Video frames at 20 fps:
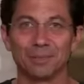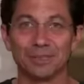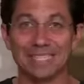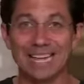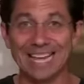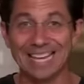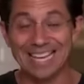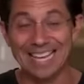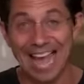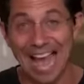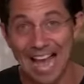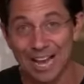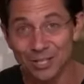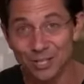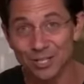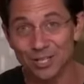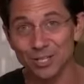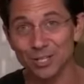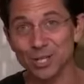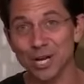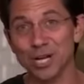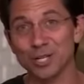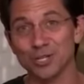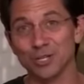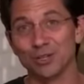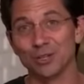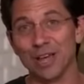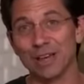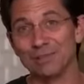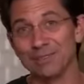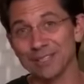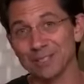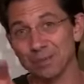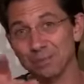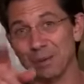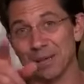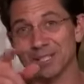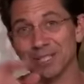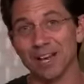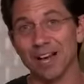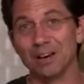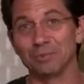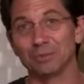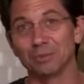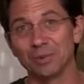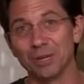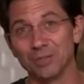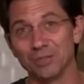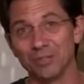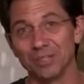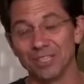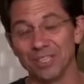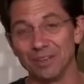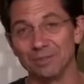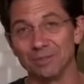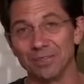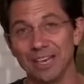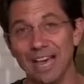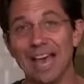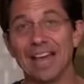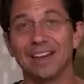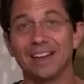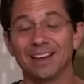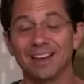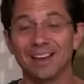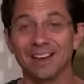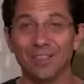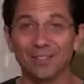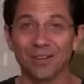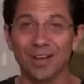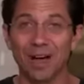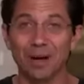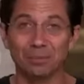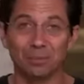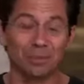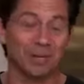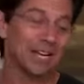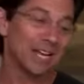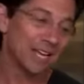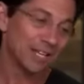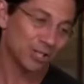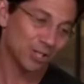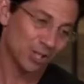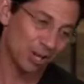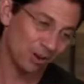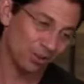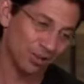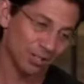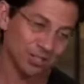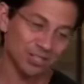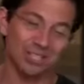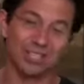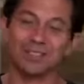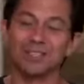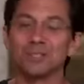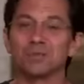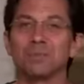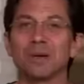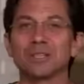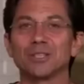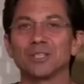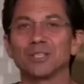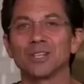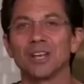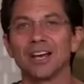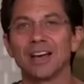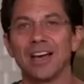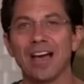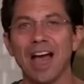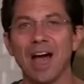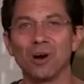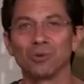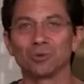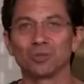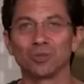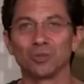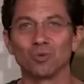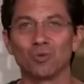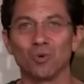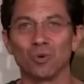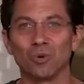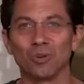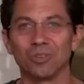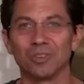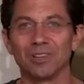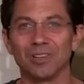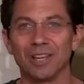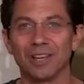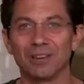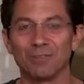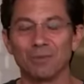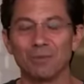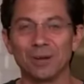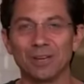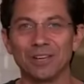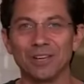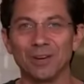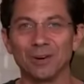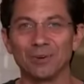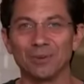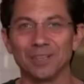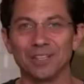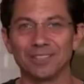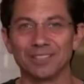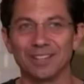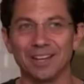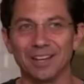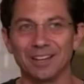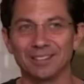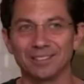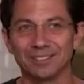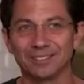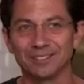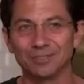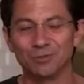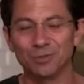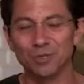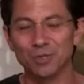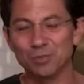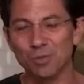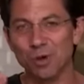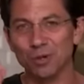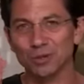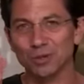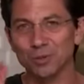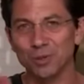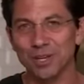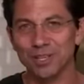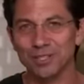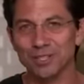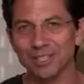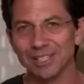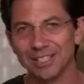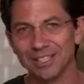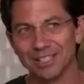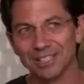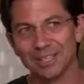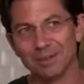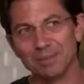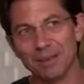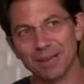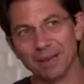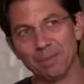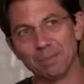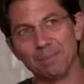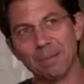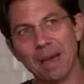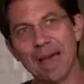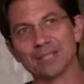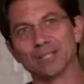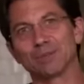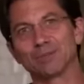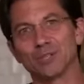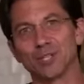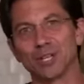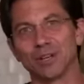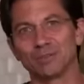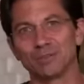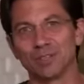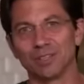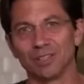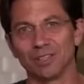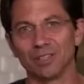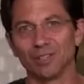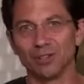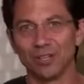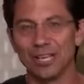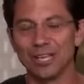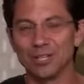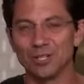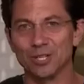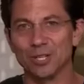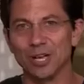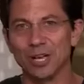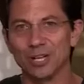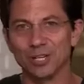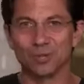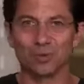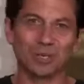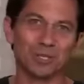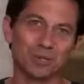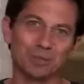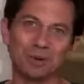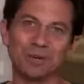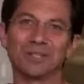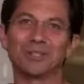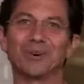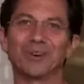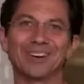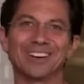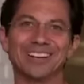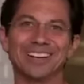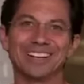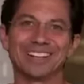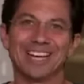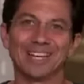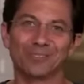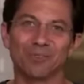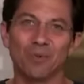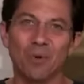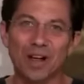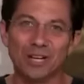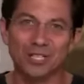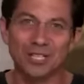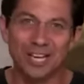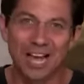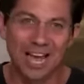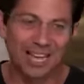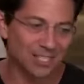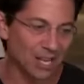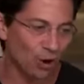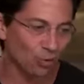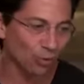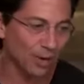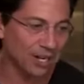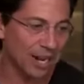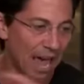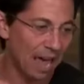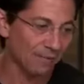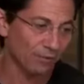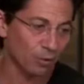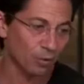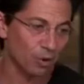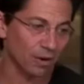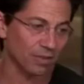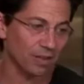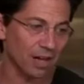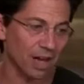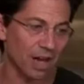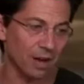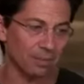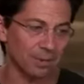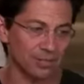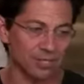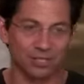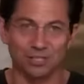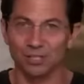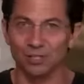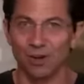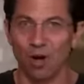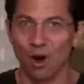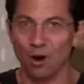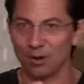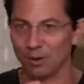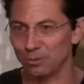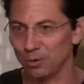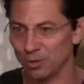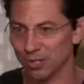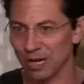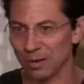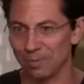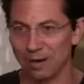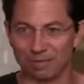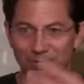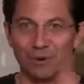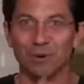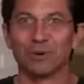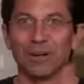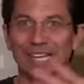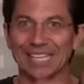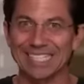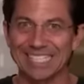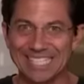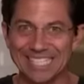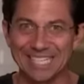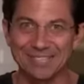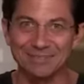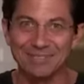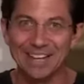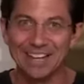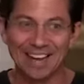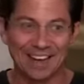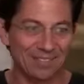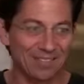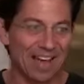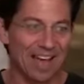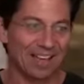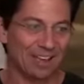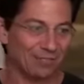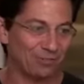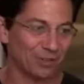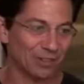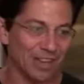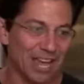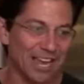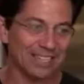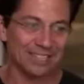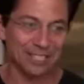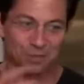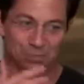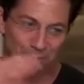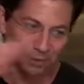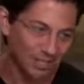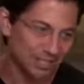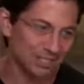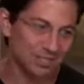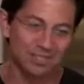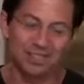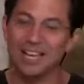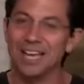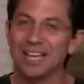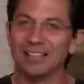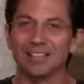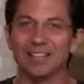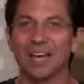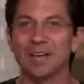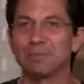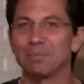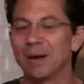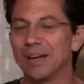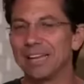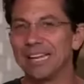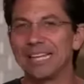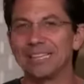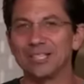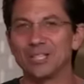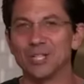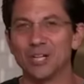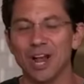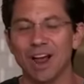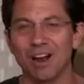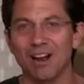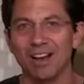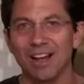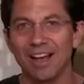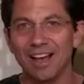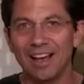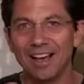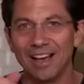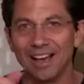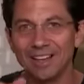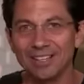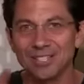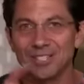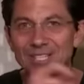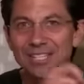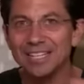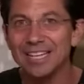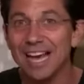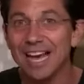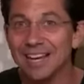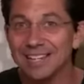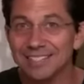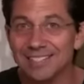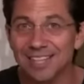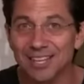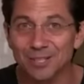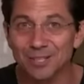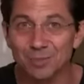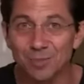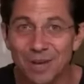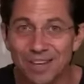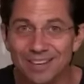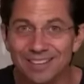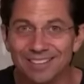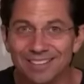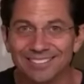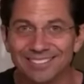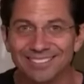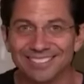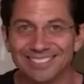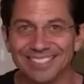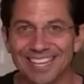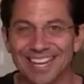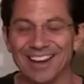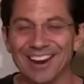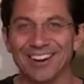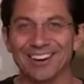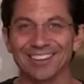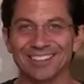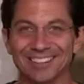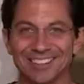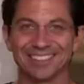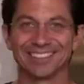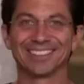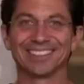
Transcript: But taking action and changing your life, that's the best compliment you could give me. And another compliment, share this, get this message out to the world. Let everybody know that uh, few small tweaks can make a massive shift. A little hinge swings a big door. Thanks for watching, guys. I'll read every one of the comments. It's a little hard. I'm usually on my phone. I can see them. I'm not. If you like this, please hit the like button, hit the share. I'll see you guys next week. Take care.